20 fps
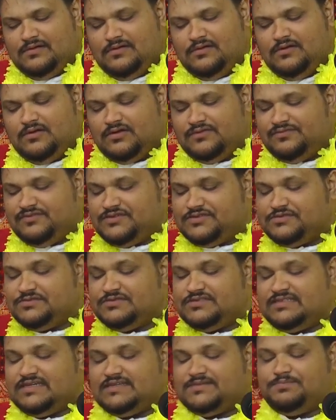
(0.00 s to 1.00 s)
Lord
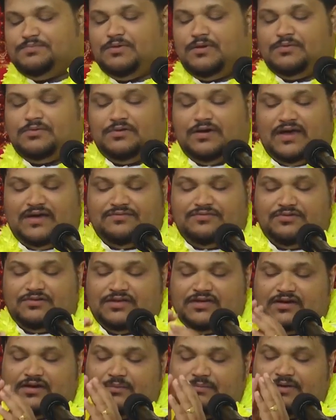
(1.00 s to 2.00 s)
Vishnu says, Prabhu, I've
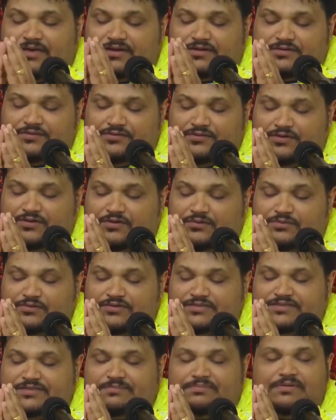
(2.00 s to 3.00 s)
only come here to do your
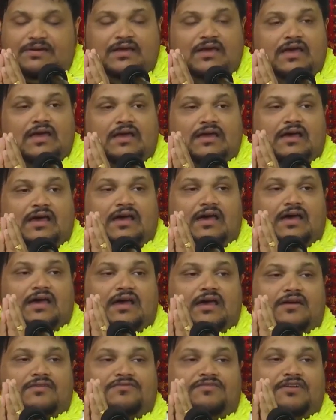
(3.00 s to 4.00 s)
worship
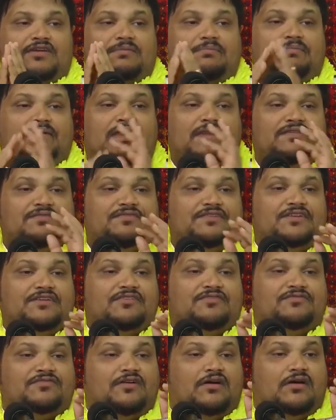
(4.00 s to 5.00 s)
for the benefit
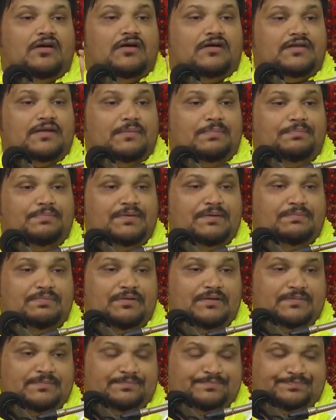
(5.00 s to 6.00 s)
of other
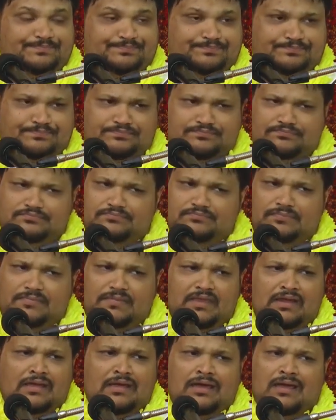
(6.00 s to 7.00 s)
people
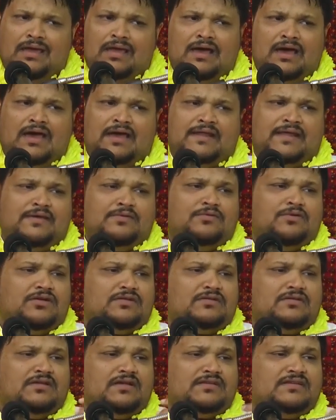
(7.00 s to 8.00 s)
and I
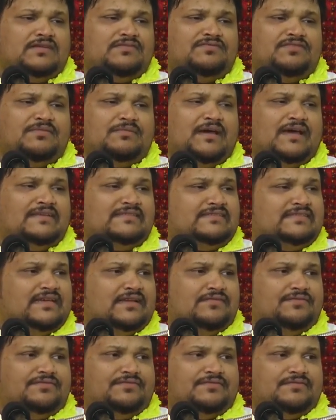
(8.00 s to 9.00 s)
want nothing for myself.